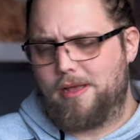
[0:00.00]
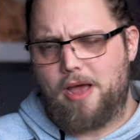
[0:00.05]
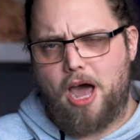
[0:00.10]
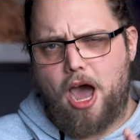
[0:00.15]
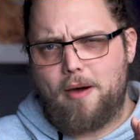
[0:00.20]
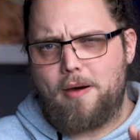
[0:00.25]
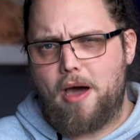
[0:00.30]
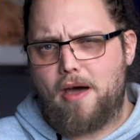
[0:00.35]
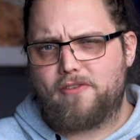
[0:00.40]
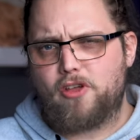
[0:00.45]

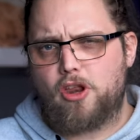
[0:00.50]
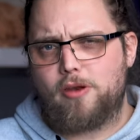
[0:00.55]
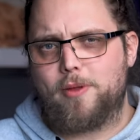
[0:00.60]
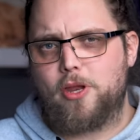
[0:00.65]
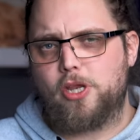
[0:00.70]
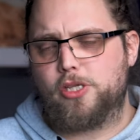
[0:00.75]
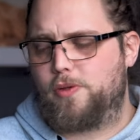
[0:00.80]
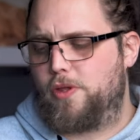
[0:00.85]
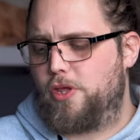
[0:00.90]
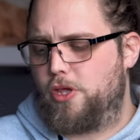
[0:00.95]
I've got to be
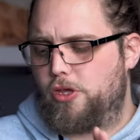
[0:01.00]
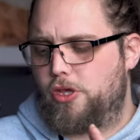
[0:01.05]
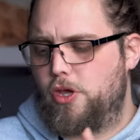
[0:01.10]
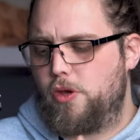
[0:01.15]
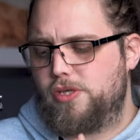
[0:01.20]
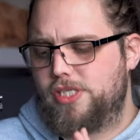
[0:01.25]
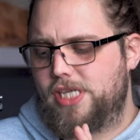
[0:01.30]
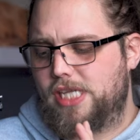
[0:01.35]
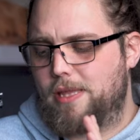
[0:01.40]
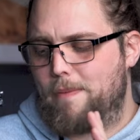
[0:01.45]
honest with you,
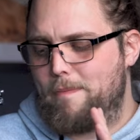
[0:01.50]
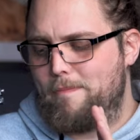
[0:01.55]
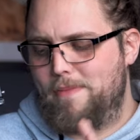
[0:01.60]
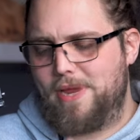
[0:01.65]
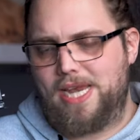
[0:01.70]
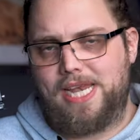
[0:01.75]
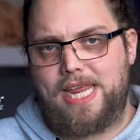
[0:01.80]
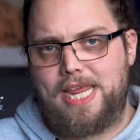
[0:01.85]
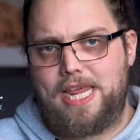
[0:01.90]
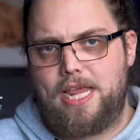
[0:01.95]
using the
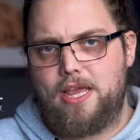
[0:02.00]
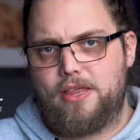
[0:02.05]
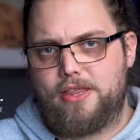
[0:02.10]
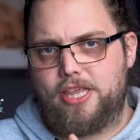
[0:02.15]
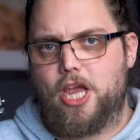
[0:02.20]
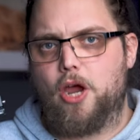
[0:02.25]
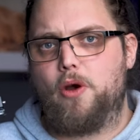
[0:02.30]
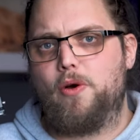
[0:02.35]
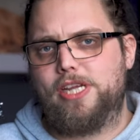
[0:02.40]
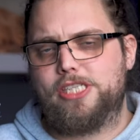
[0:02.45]
Mini,
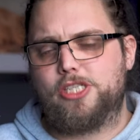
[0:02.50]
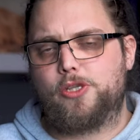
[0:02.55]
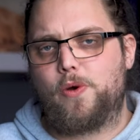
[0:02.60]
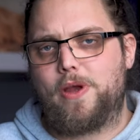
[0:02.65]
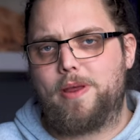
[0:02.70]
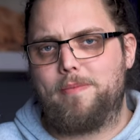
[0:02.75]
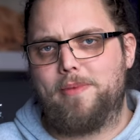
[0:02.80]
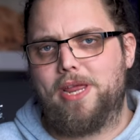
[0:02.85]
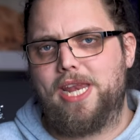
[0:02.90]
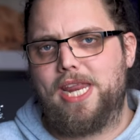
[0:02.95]
the
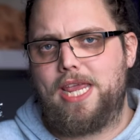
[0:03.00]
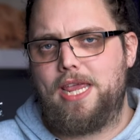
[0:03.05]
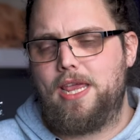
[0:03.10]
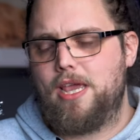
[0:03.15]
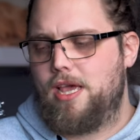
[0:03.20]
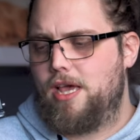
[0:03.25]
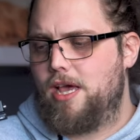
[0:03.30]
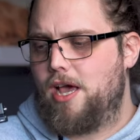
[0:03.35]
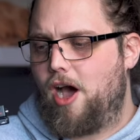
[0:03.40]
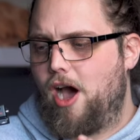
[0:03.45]
RS3 Mini,
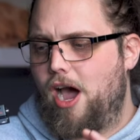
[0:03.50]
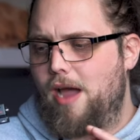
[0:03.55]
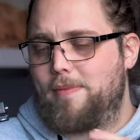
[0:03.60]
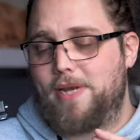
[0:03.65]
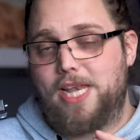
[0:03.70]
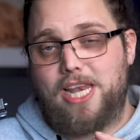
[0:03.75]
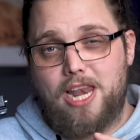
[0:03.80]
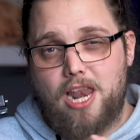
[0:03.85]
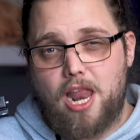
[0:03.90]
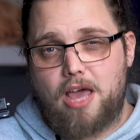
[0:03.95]
I'm
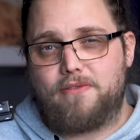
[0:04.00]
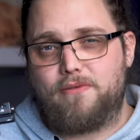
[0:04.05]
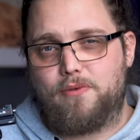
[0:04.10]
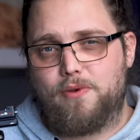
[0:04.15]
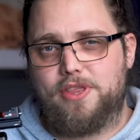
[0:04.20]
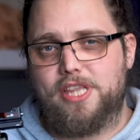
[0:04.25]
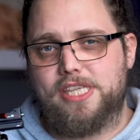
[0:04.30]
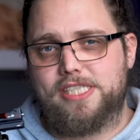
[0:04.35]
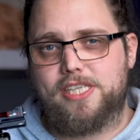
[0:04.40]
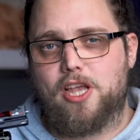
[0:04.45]
in love
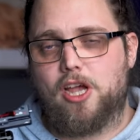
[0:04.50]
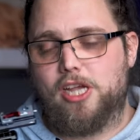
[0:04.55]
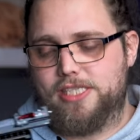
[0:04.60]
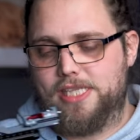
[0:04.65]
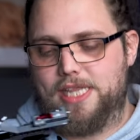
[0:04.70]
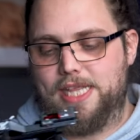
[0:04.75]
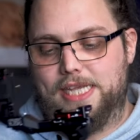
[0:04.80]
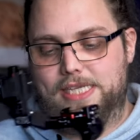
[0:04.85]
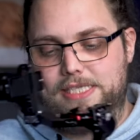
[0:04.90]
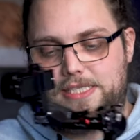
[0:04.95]
with the size
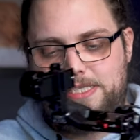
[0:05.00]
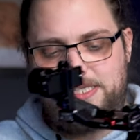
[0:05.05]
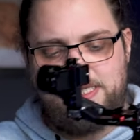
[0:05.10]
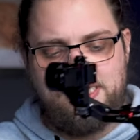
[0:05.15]
of this.